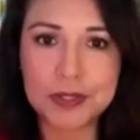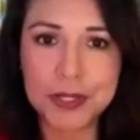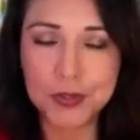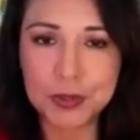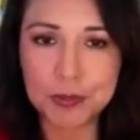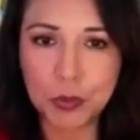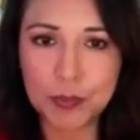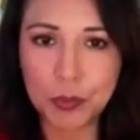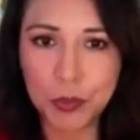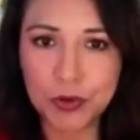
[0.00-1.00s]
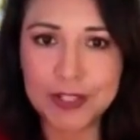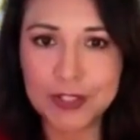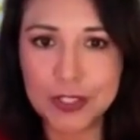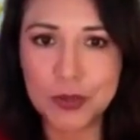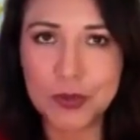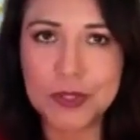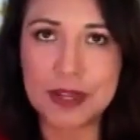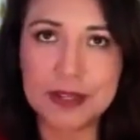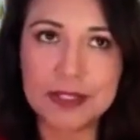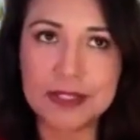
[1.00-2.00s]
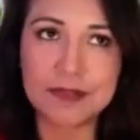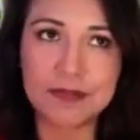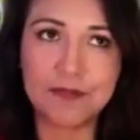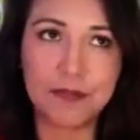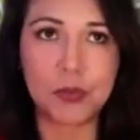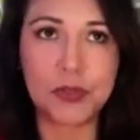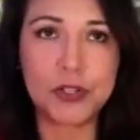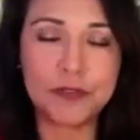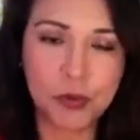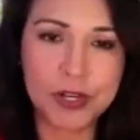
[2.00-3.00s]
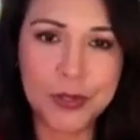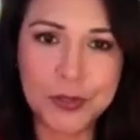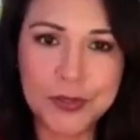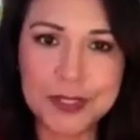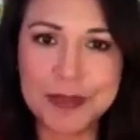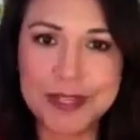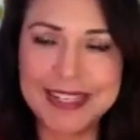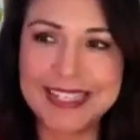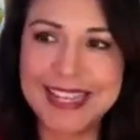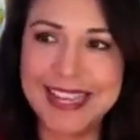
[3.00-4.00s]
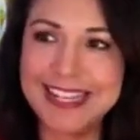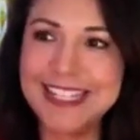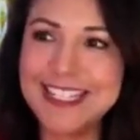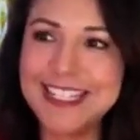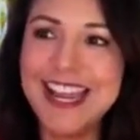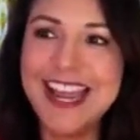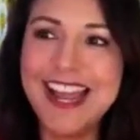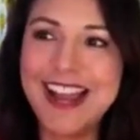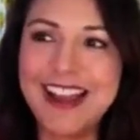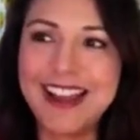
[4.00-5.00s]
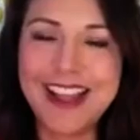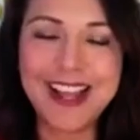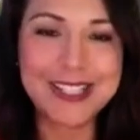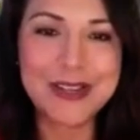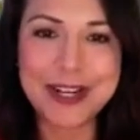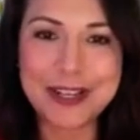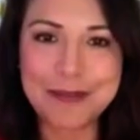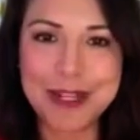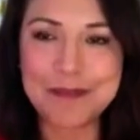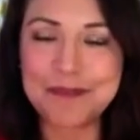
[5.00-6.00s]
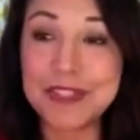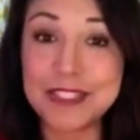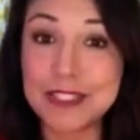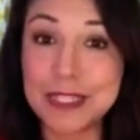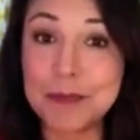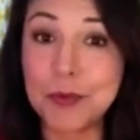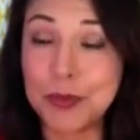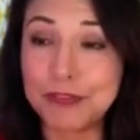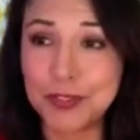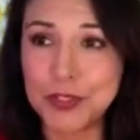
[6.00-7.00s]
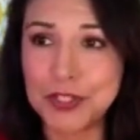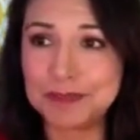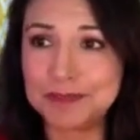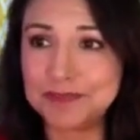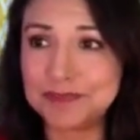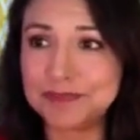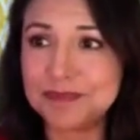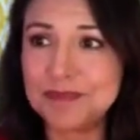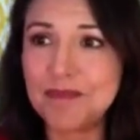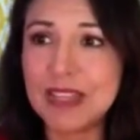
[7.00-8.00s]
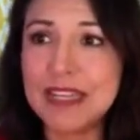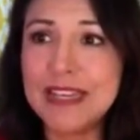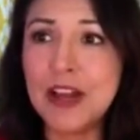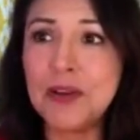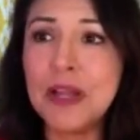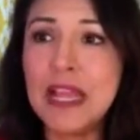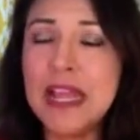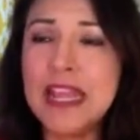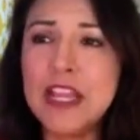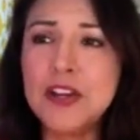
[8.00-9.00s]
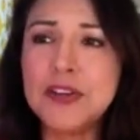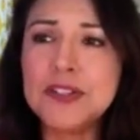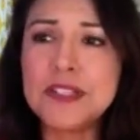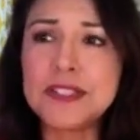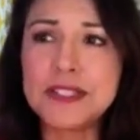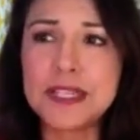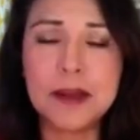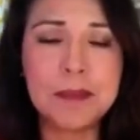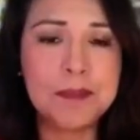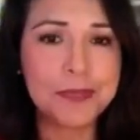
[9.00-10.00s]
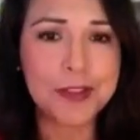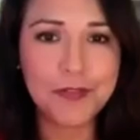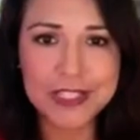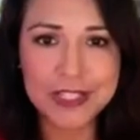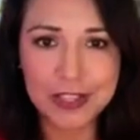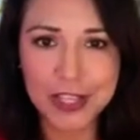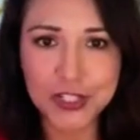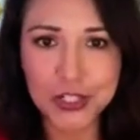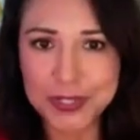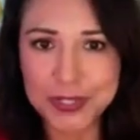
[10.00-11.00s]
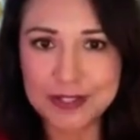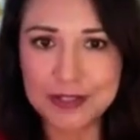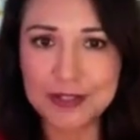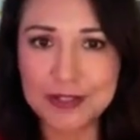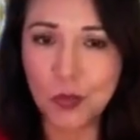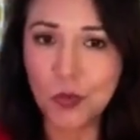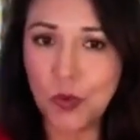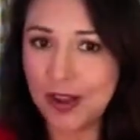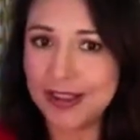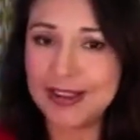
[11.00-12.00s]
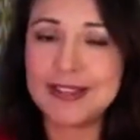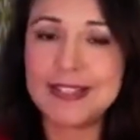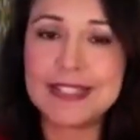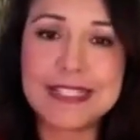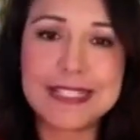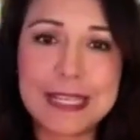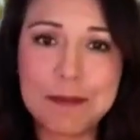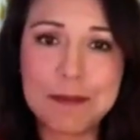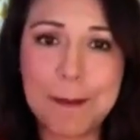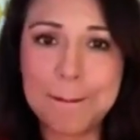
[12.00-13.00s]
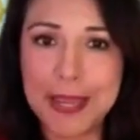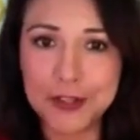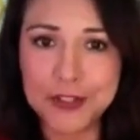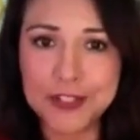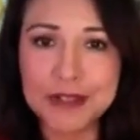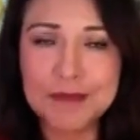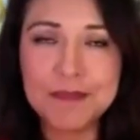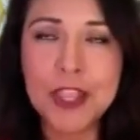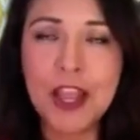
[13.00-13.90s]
to be a little more boring and too science forward for you to be engaged, I highly recommend The Sleep Revolution. Now, here's some physiologic reasons why sleep matters.